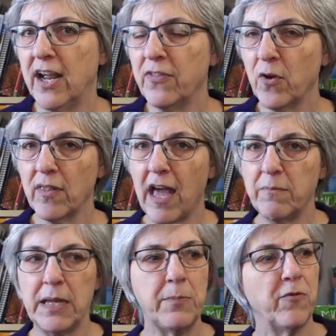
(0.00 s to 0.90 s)
and there were a lot
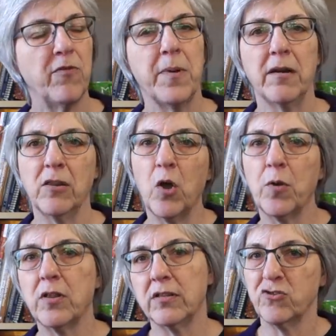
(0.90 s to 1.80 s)
of people from our
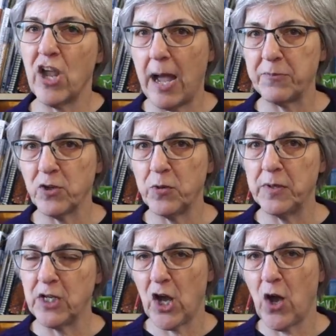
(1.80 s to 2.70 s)
local chapter who
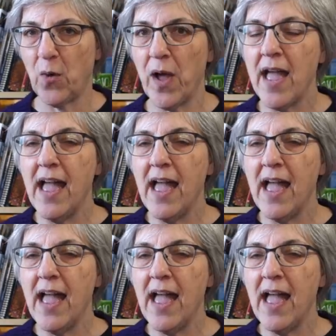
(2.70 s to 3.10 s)
would go.